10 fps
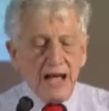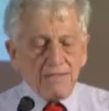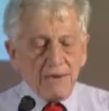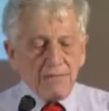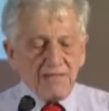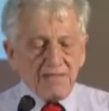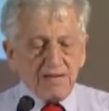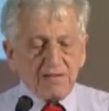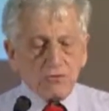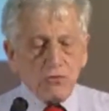the most
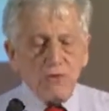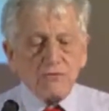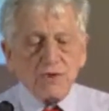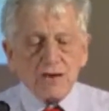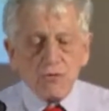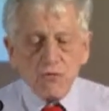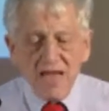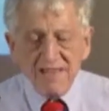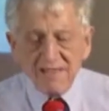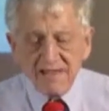extraordinary
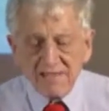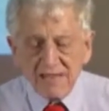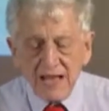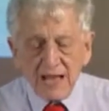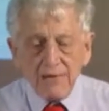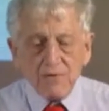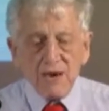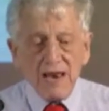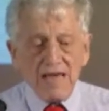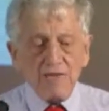crisis in the
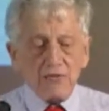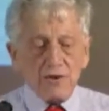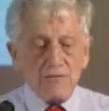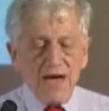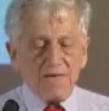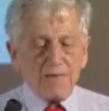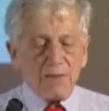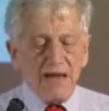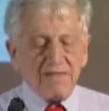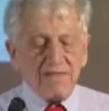relation of house
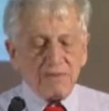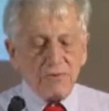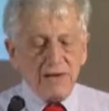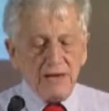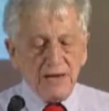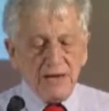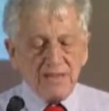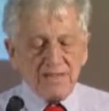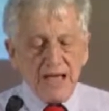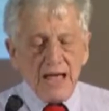prices to
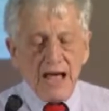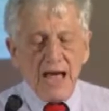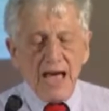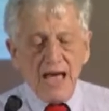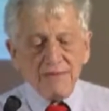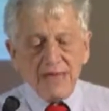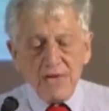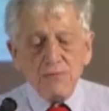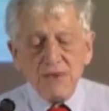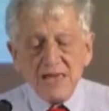earnings. And
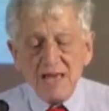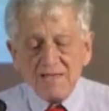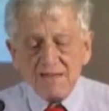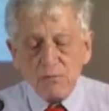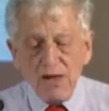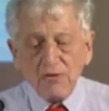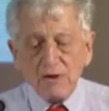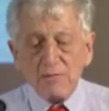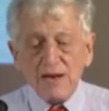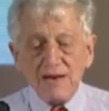if we get some
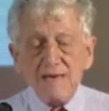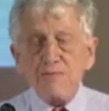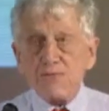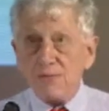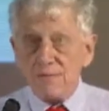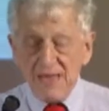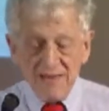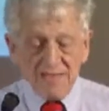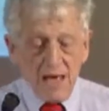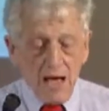welcome relief from
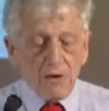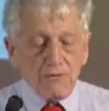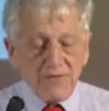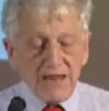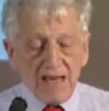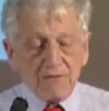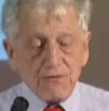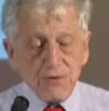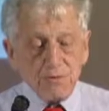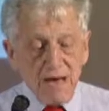this over the next
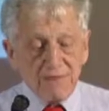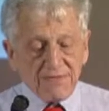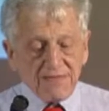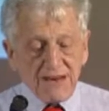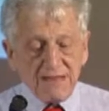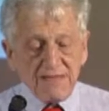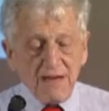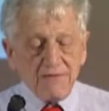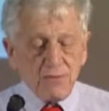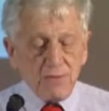few months, and I
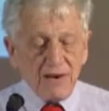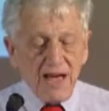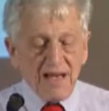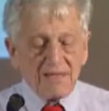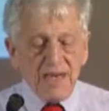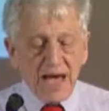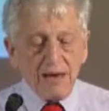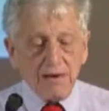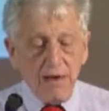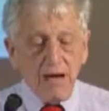doubt it will last that
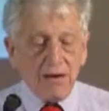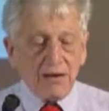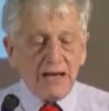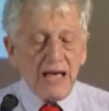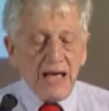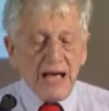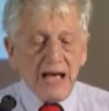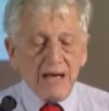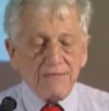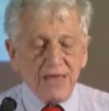long,
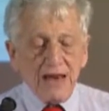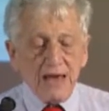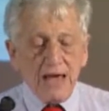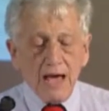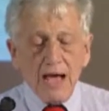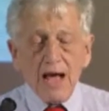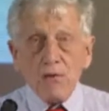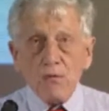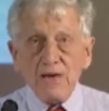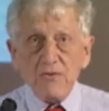then
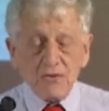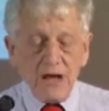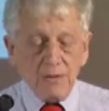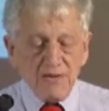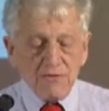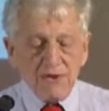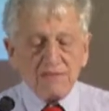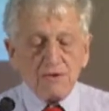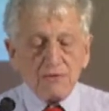we shall be just